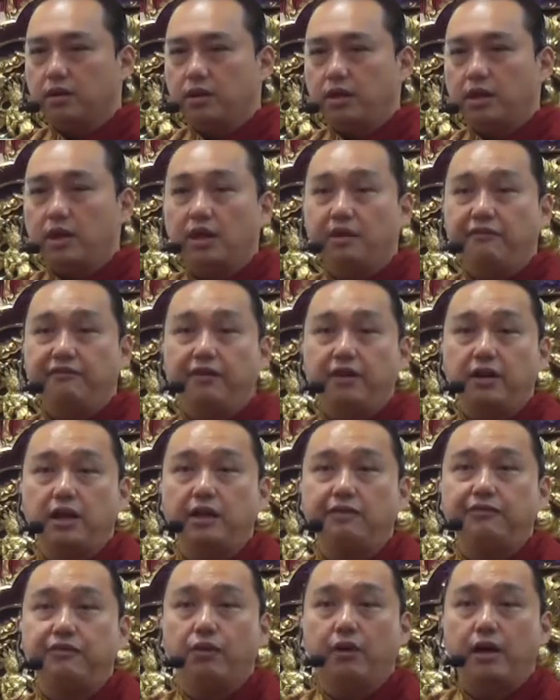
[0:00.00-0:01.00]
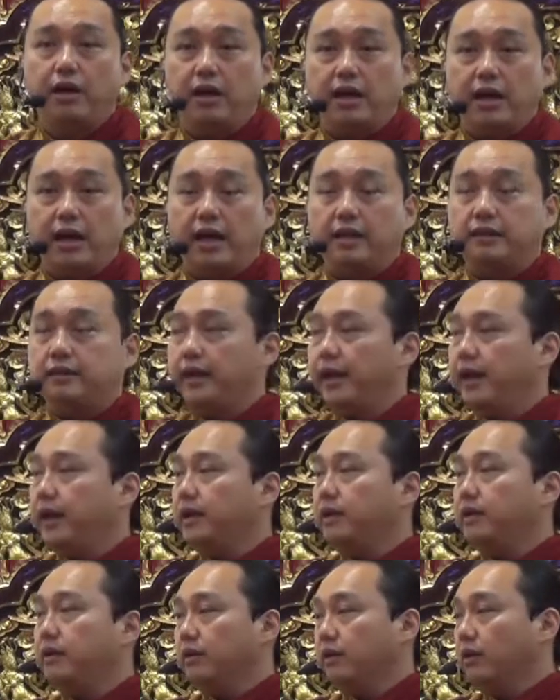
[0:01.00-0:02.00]
Even if you
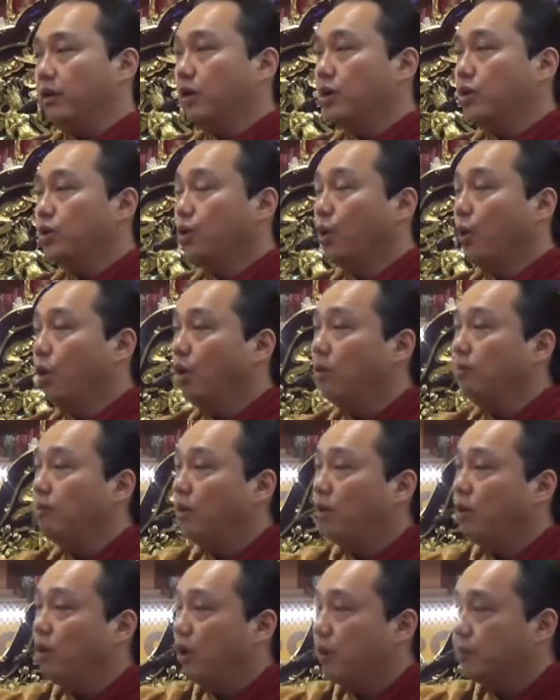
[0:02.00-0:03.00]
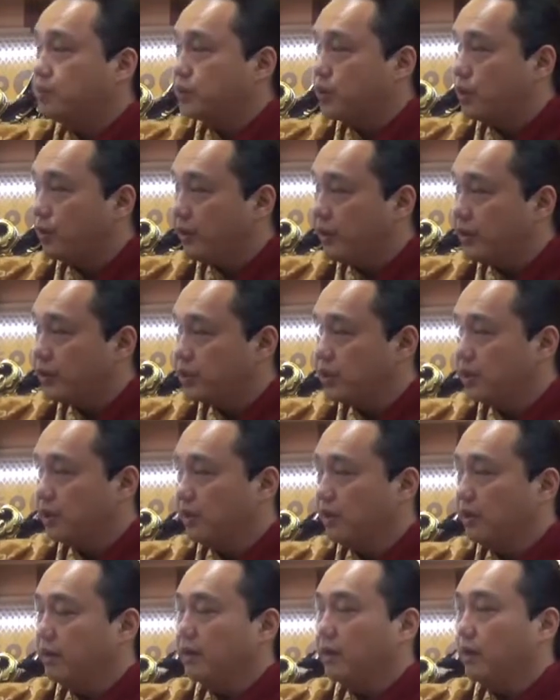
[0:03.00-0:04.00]
attain no more obscuration,
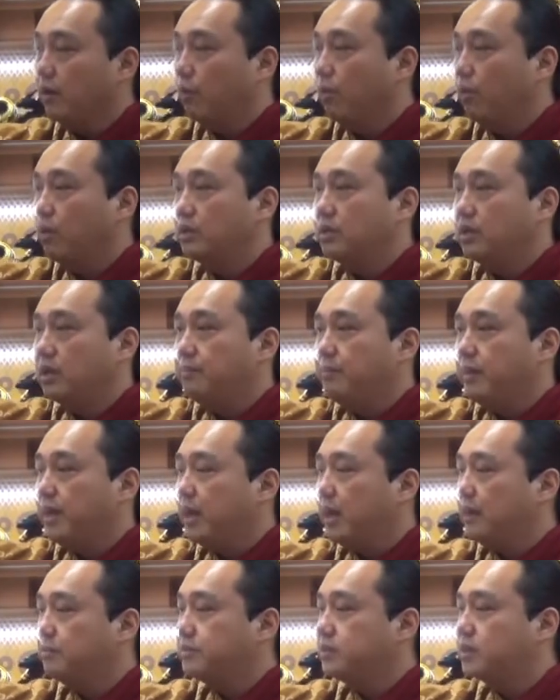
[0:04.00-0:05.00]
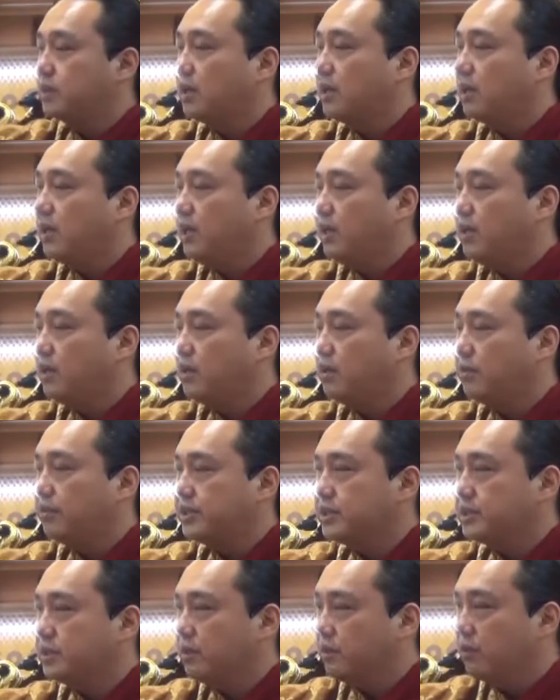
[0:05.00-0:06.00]
the water becomes clean,
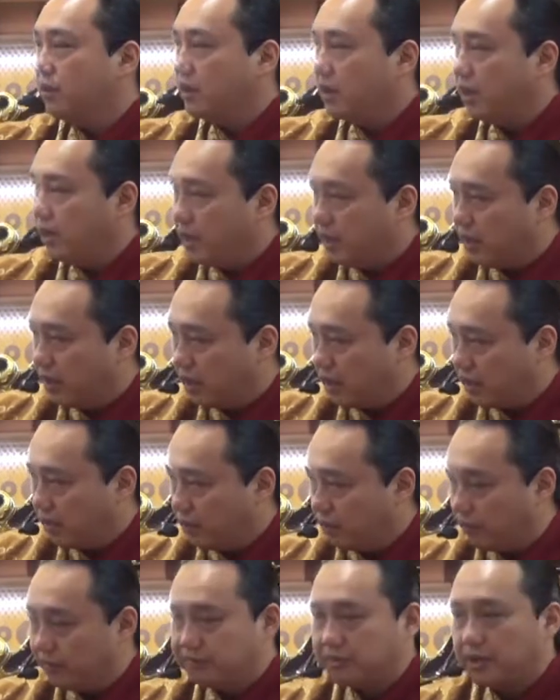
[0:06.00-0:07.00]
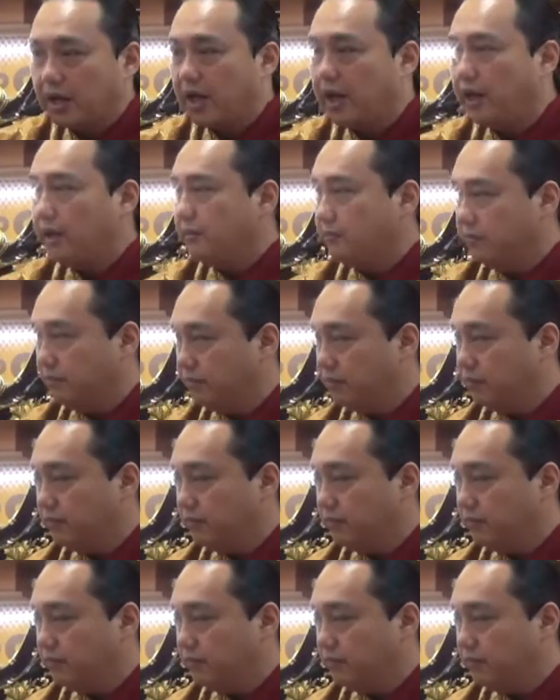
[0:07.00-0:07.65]
crystal clear with time.